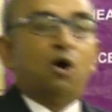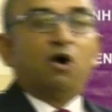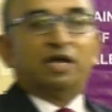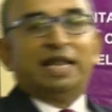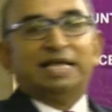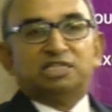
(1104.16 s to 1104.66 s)

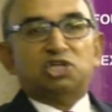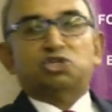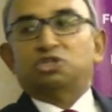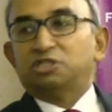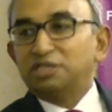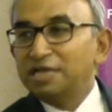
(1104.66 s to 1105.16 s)

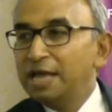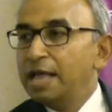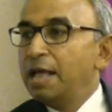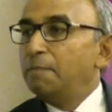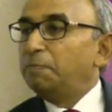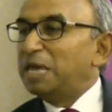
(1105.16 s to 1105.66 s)
organizations,
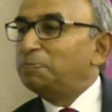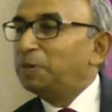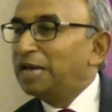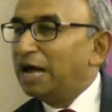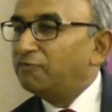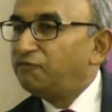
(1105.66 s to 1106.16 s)

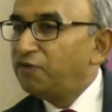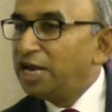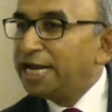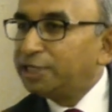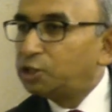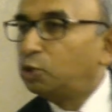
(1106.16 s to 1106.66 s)
people are
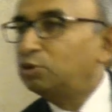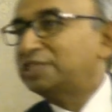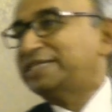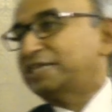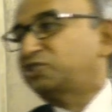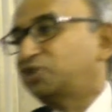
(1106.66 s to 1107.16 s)
willing to do
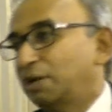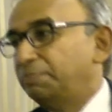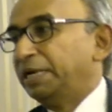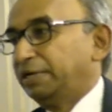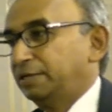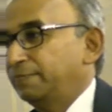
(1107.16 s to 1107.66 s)
this extra
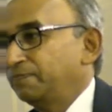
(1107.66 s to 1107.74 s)
bit?